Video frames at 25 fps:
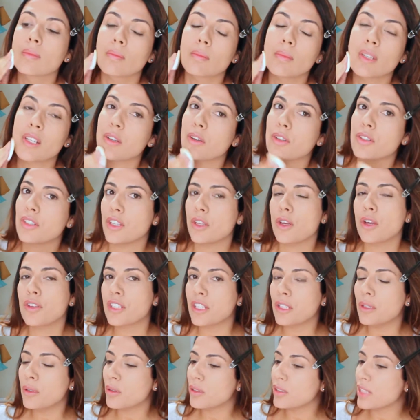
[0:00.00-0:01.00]
Because it
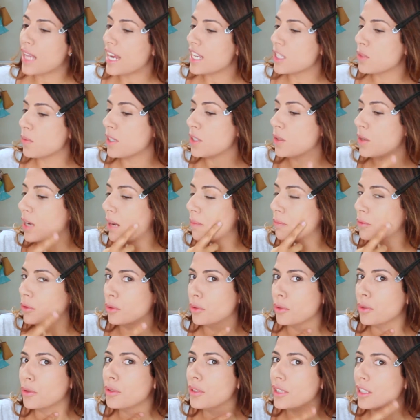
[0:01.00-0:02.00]
doesn't look nice when you
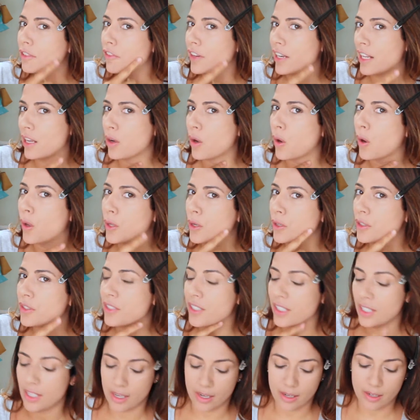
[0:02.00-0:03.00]
have two different colors
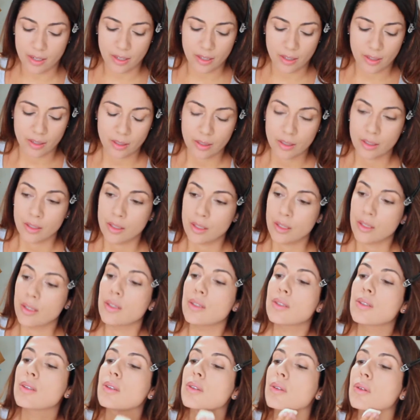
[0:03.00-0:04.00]
here.
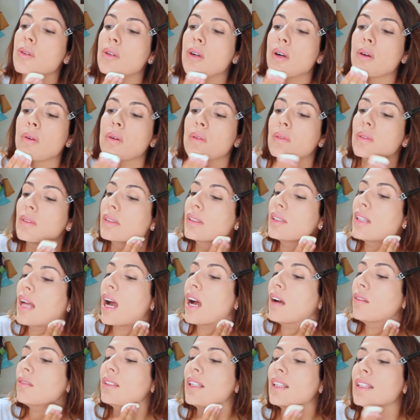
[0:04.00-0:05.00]
So you go
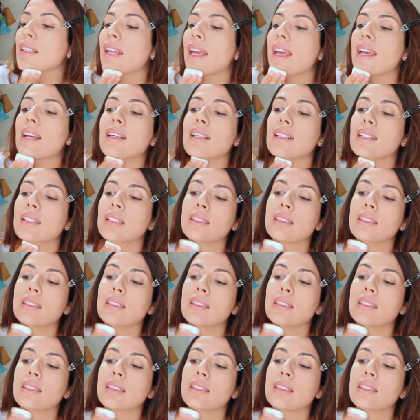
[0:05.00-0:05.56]
down the neck.